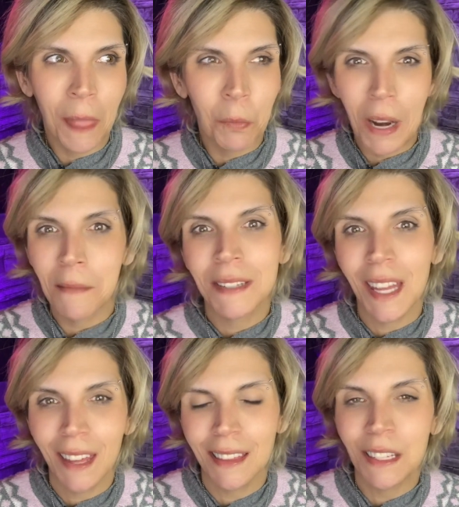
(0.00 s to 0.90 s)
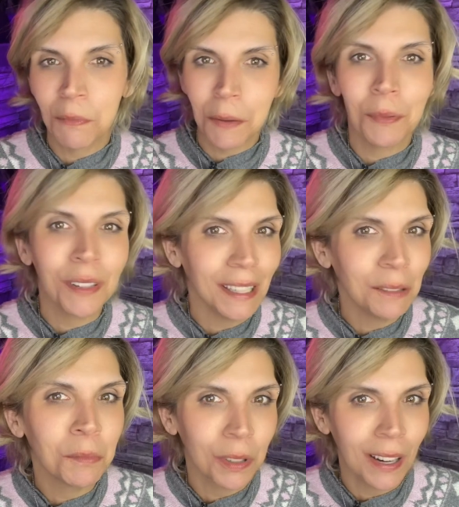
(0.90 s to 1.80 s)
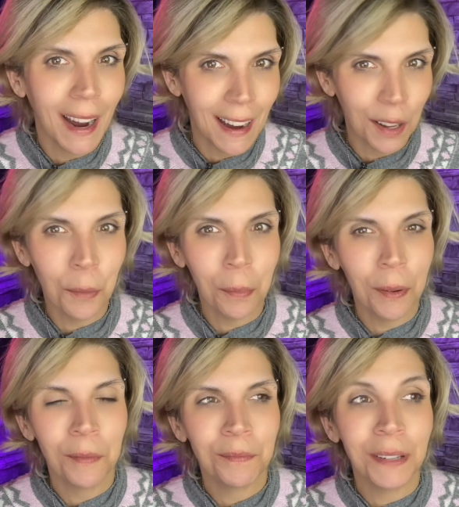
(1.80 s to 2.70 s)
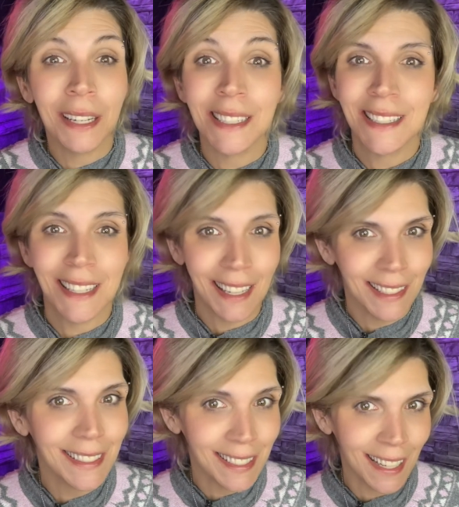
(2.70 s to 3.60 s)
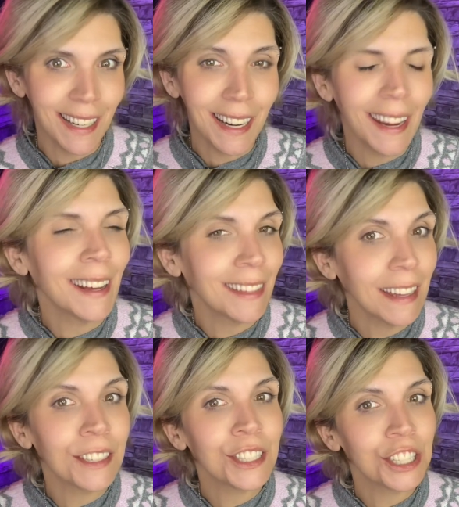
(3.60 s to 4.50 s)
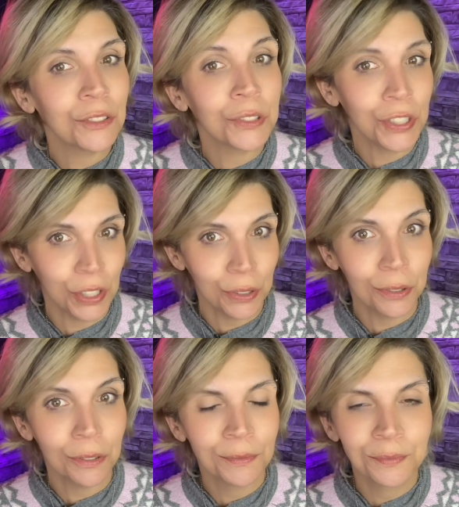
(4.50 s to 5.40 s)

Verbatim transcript: When I'm saying these people need more help, because they did and they still do.